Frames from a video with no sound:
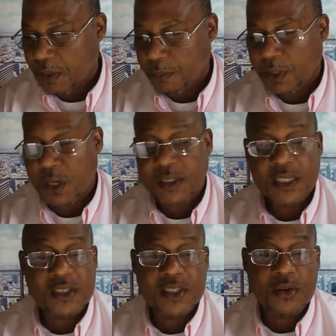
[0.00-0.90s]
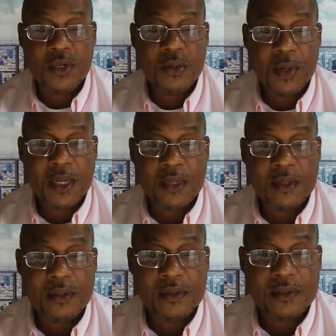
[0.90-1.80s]
Because He's the only way.
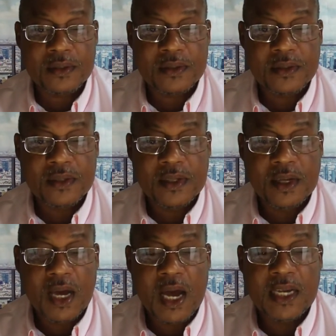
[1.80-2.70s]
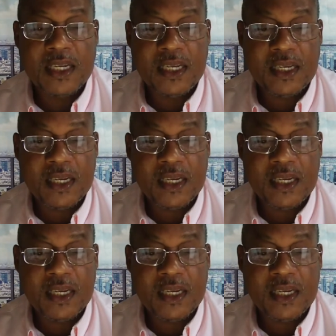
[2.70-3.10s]
And he,